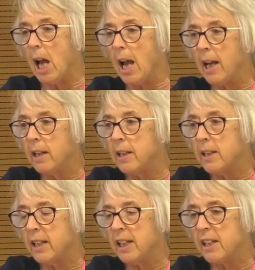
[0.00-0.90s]

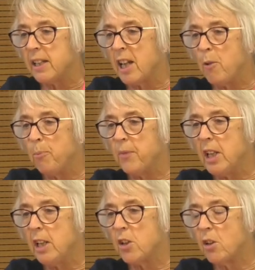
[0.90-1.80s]
And it's
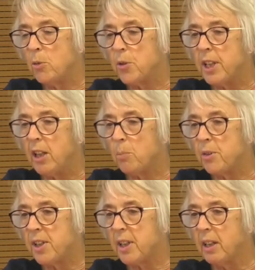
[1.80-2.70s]
almost the
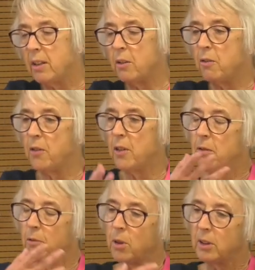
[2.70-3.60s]
opposite
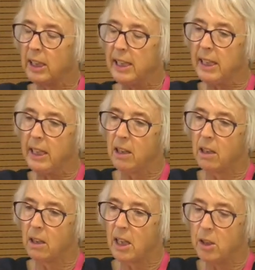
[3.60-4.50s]
of what Lady
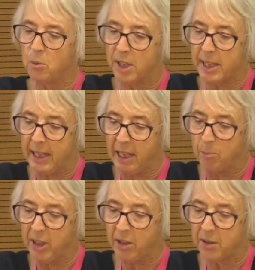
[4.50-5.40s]
Carlyle was saying,
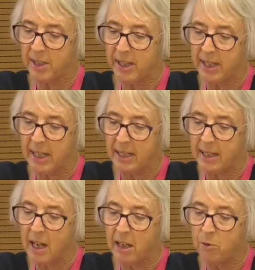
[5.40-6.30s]
because it says,
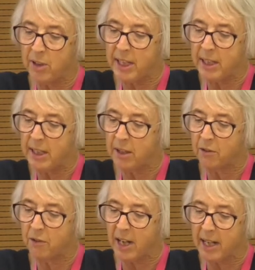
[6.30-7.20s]
"I read, dear
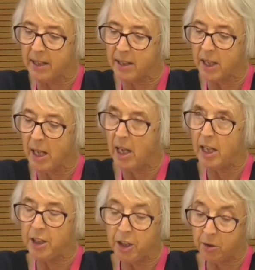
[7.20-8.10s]
friend,
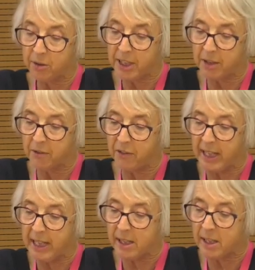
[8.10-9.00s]
in your dear
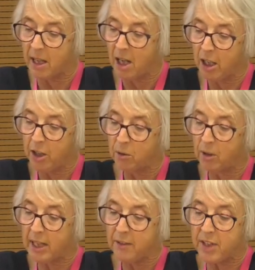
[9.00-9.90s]
face, your
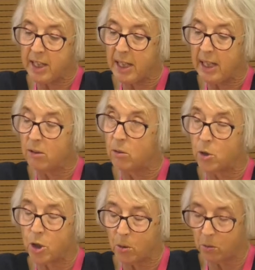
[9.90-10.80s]
life's tale
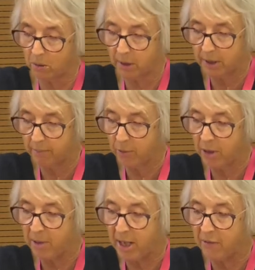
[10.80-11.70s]
told
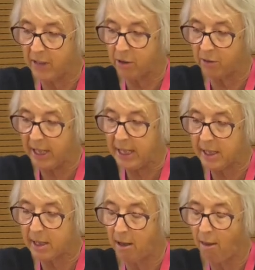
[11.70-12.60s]
with perfect grace."